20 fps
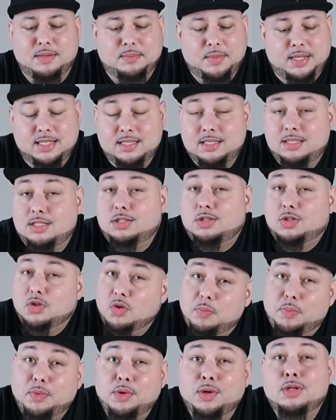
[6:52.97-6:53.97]
I mean, it's
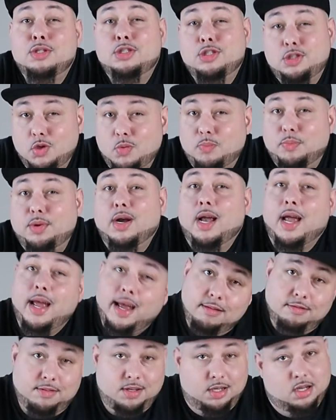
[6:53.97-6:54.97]
super, super
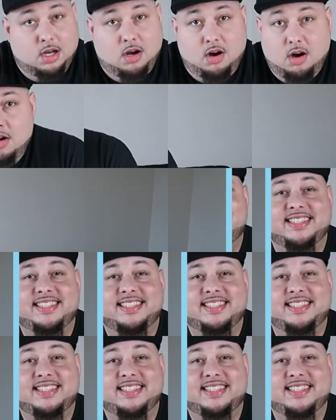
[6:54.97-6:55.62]
heavy, y'all.